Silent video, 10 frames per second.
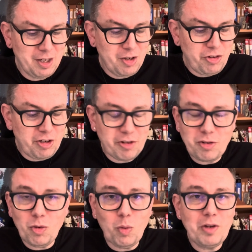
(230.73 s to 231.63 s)
She
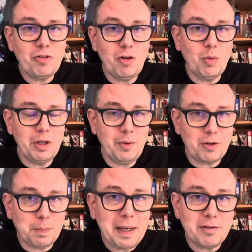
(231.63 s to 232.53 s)
doesn't always do what you
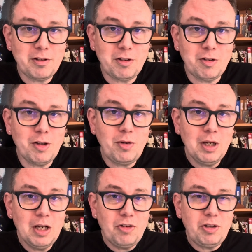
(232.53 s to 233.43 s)
expect her to do.
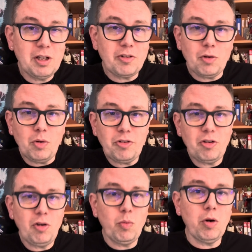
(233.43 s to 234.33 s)
She doesn't always
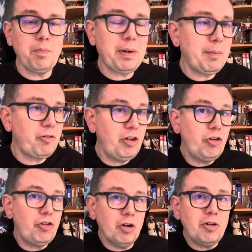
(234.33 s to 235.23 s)
do what perhaps she
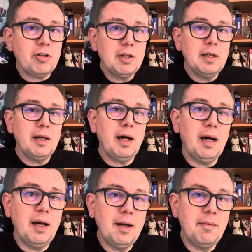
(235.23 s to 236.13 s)
should.
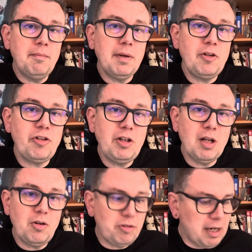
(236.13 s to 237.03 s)
And she
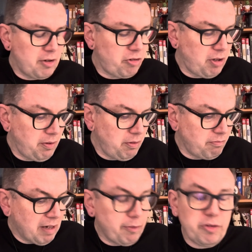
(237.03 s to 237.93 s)
knows that, and she
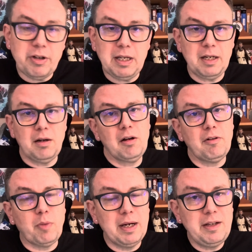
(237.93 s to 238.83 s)
revels in it in a lot
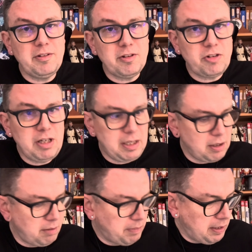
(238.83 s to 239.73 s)
of ways. She
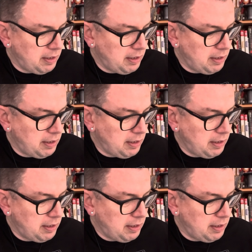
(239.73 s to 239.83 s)
can be